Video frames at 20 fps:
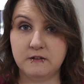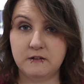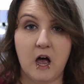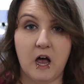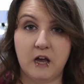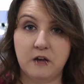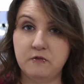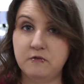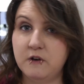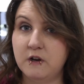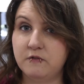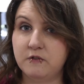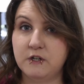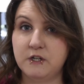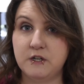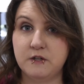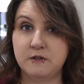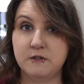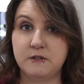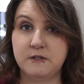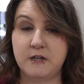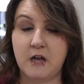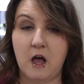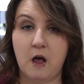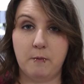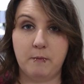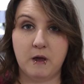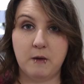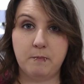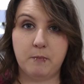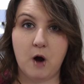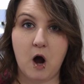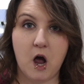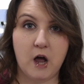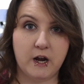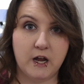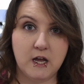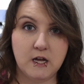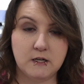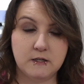I've never used Almay
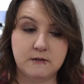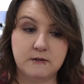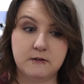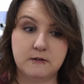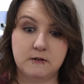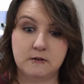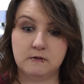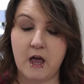products